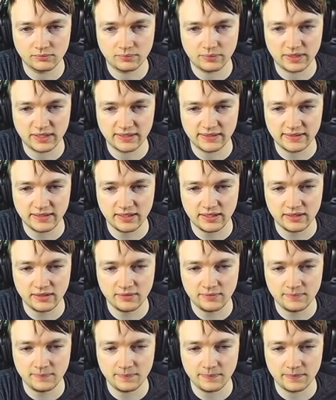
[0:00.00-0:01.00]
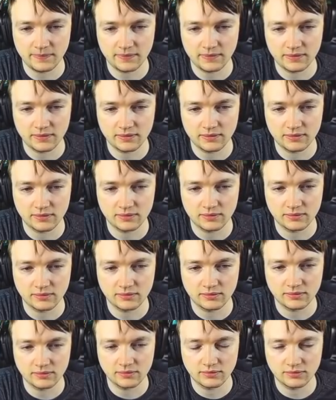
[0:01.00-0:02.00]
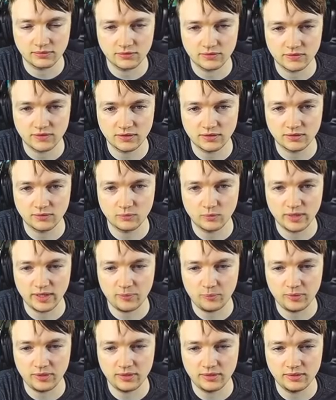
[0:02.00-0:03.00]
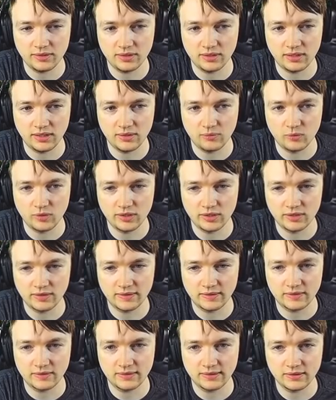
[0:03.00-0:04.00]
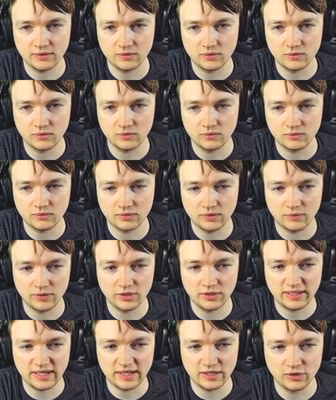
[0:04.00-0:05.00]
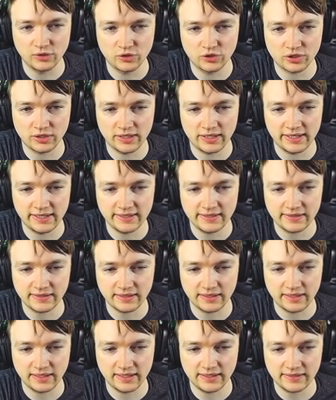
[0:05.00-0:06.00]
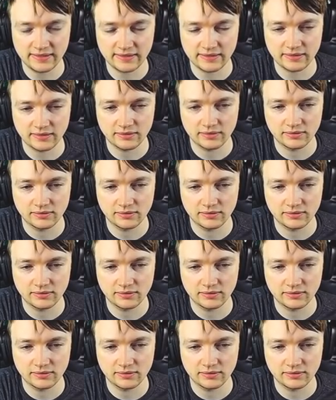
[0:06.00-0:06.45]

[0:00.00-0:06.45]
Panacea. Secret weapon. I want to get neutralized, I guess.